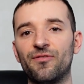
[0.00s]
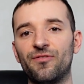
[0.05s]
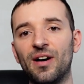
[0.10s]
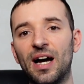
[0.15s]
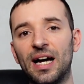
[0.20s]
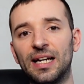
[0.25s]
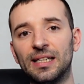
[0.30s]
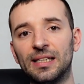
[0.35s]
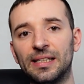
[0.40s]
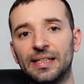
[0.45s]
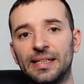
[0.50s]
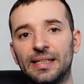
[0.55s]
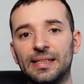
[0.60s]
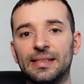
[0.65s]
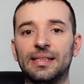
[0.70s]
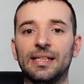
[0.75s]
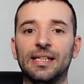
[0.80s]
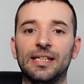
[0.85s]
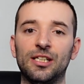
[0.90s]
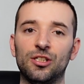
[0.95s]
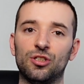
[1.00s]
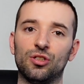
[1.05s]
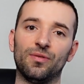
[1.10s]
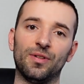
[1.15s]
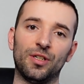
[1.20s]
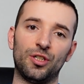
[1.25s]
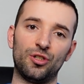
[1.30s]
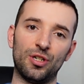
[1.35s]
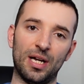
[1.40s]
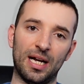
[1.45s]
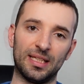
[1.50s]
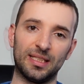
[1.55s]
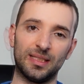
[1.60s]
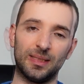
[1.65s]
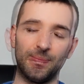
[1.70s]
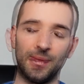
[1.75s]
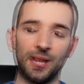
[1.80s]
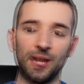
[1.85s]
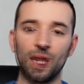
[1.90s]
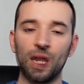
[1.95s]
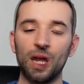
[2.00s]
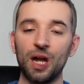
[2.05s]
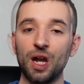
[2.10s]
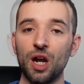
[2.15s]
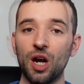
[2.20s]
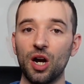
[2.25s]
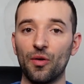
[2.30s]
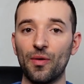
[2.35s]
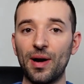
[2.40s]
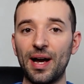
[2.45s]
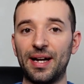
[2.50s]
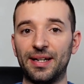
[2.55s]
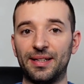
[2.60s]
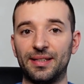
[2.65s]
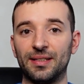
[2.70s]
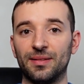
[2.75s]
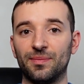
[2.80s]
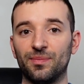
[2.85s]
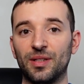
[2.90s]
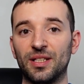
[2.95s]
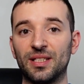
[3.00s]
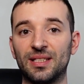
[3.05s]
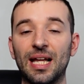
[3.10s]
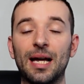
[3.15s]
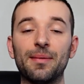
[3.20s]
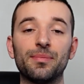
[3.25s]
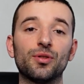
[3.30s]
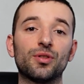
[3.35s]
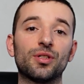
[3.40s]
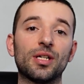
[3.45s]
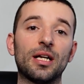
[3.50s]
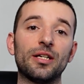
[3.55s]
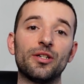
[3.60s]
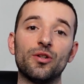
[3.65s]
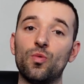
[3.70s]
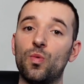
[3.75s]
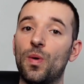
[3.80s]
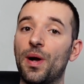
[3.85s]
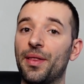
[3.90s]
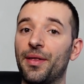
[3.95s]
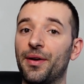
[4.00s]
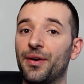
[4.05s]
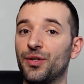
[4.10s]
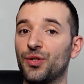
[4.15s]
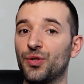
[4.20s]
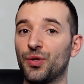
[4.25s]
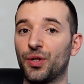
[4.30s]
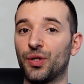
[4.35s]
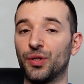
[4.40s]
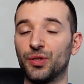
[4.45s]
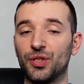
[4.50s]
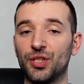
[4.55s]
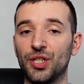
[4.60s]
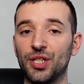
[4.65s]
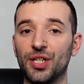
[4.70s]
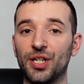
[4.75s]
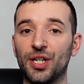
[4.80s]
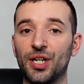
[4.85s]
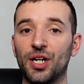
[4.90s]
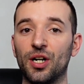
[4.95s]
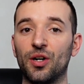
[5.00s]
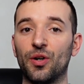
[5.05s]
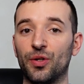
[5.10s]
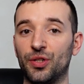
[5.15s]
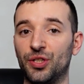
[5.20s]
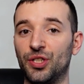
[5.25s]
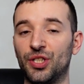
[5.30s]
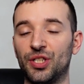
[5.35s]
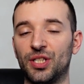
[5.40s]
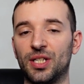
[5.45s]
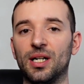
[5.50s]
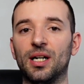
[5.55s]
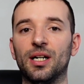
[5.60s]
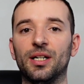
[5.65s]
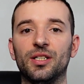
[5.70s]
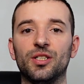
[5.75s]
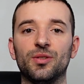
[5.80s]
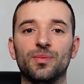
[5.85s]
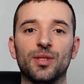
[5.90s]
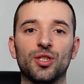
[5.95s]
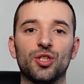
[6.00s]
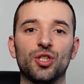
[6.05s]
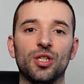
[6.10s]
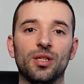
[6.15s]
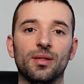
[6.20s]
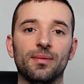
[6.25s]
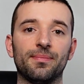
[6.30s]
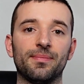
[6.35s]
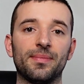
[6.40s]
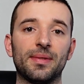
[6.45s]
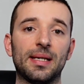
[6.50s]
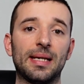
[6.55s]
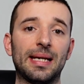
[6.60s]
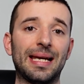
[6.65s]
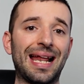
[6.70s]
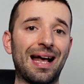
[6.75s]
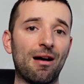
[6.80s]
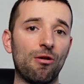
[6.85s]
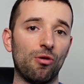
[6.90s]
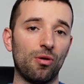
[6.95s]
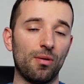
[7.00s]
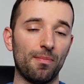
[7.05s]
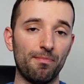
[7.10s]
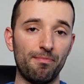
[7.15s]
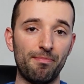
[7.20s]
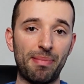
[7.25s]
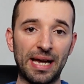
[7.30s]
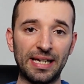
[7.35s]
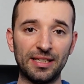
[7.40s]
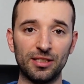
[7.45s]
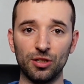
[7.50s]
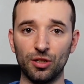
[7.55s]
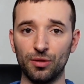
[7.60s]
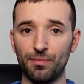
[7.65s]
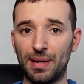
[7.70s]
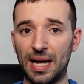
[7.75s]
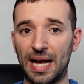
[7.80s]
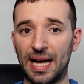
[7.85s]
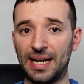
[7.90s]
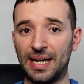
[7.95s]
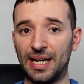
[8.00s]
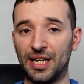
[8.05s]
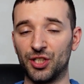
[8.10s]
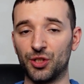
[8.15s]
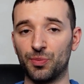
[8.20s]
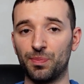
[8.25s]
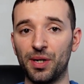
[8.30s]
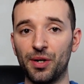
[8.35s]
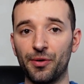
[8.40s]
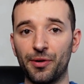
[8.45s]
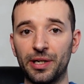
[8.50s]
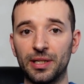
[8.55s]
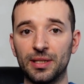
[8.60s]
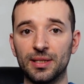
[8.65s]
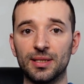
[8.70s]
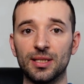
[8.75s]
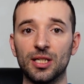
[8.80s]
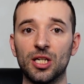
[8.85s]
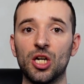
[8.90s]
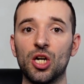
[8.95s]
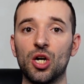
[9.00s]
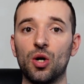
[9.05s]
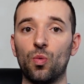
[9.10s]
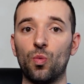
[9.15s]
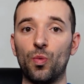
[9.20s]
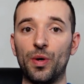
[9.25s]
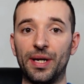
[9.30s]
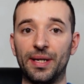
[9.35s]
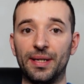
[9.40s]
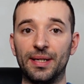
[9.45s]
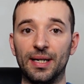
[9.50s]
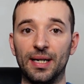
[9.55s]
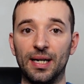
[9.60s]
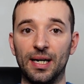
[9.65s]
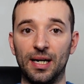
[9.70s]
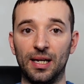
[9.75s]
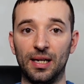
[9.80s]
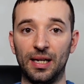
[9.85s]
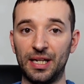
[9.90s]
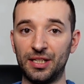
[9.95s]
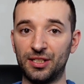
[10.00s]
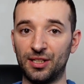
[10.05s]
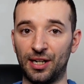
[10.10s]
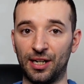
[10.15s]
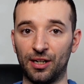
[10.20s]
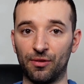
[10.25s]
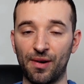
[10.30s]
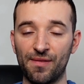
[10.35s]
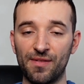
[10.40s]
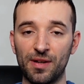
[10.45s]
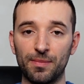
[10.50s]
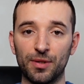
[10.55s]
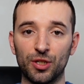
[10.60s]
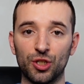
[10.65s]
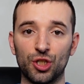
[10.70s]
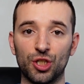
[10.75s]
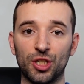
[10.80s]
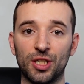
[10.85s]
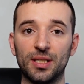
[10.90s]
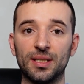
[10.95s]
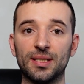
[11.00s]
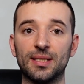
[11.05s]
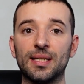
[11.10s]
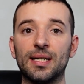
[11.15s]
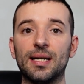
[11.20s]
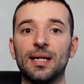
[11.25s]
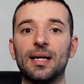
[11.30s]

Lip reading: finally, the ease of adjustment. Alright, it's time to tell you whether you should consider or discard this machine. Now, based on my experience with laser engraving machines